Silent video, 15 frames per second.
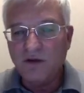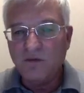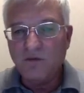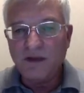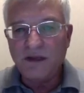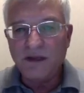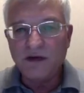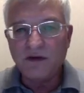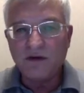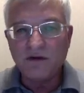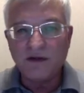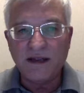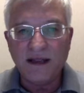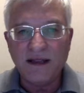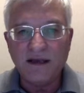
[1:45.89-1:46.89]
we can
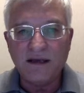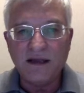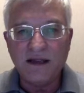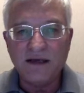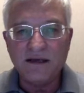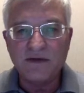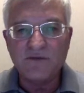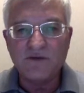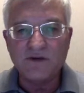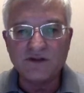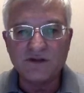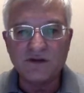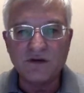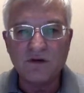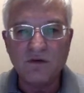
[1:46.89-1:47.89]
create a
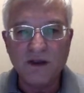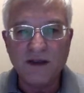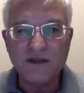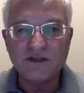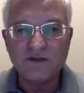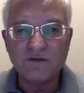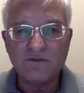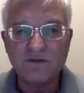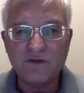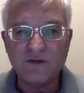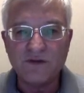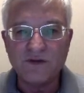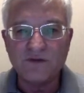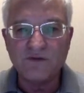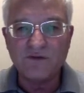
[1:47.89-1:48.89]
differential equation for
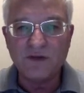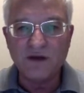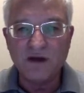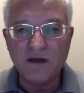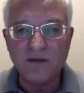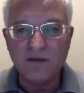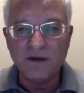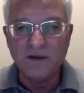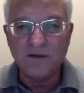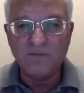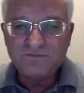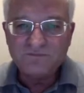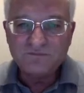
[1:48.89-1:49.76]
this phenomenon.